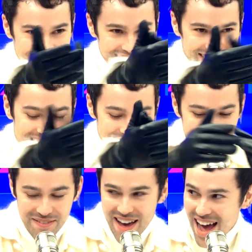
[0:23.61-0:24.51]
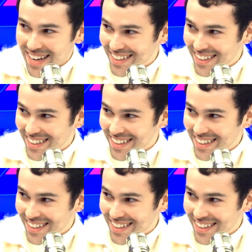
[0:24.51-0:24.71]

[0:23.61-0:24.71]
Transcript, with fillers: Thanks hey, for having Max. me back.